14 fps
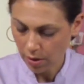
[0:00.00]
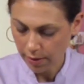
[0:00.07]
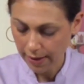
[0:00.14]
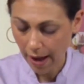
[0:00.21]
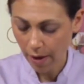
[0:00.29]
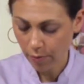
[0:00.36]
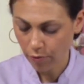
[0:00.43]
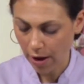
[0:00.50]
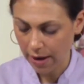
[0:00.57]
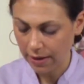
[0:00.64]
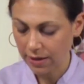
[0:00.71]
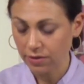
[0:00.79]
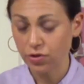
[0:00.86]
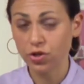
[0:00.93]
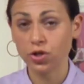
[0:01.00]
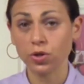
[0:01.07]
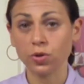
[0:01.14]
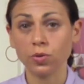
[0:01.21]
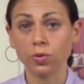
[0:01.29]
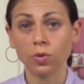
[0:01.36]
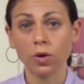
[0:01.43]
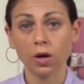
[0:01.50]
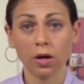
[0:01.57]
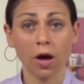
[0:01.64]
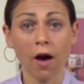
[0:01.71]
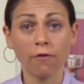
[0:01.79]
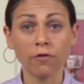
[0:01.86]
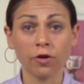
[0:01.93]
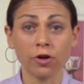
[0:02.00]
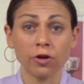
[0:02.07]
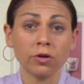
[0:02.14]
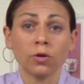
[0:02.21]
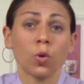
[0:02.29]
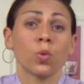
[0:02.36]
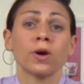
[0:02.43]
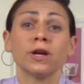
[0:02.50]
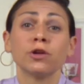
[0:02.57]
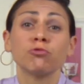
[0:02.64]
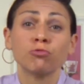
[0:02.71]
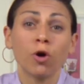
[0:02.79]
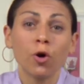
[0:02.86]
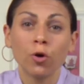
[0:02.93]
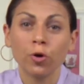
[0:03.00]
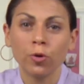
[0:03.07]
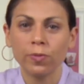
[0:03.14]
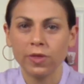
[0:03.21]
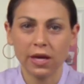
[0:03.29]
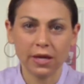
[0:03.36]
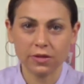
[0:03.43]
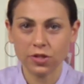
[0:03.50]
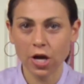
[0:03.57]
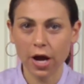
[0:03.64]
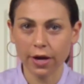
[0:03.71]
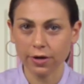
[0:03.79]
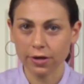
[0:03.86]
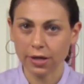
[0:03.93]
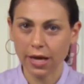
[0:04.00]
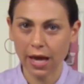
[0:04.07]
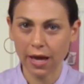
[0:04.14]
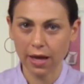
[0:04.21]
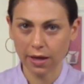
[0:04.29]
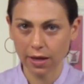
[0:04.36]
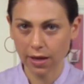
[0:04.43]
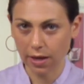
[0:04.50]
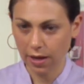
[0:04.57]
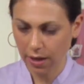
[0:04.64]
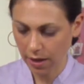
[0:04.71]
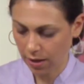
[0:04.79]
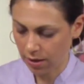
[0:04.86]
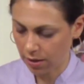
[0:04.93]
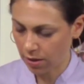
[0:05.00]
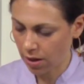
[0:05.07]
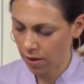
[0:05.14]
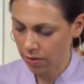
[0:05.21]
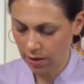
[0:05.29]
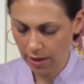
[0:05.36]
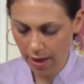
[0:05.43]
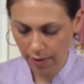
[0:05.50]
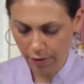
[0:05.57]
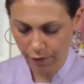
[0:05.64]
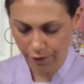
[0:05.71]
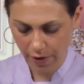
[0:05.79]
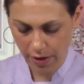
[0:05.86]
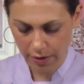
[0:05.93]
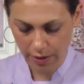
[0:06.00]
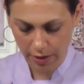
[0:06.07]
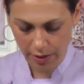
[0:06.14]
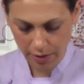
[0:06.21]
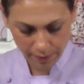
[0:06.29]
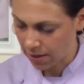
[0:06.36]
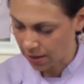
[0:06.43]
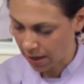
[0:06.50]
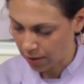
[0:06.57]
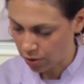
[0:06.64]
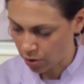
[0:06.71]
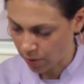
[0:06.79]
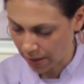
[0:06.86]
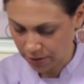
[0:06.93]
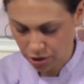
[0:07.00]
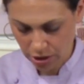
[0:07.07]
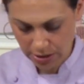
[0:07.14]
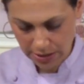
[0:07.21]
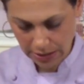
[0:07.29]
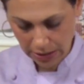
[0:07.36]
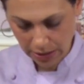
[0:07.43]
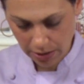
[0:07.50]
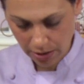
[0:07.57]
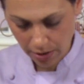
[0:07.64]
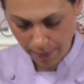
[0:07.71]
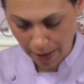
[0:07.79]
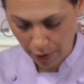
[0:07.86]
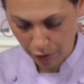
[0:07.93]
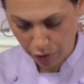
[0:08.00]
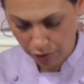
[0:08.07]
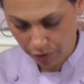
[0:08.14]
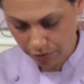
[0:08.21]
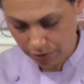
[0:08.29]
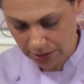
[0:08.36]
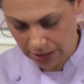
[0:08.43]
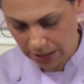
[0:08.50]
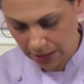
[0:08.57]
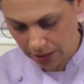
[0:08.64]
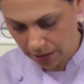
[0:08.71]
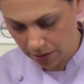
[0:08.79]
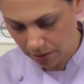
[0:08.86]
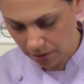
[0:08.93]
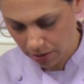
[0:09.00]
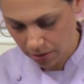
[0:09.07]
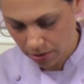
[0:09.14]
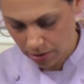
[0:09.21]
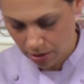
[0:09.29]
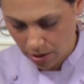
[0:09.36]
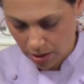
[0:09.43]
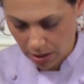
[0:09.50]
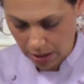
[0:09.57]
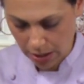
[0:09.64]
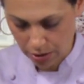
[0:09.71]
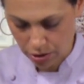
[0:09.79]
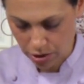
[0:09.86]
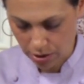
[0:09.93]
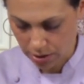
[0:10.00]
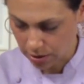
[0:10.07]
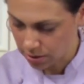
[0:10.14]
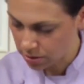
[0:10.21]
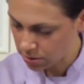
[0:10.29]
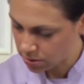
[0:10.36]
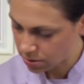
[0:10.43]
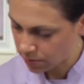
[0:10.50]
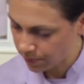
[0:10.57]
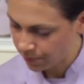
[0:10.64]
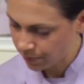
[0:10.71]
Now I'm ready to cover or enrobe the entire cake in the yellow fondant. And I know I just needed about 13 inches.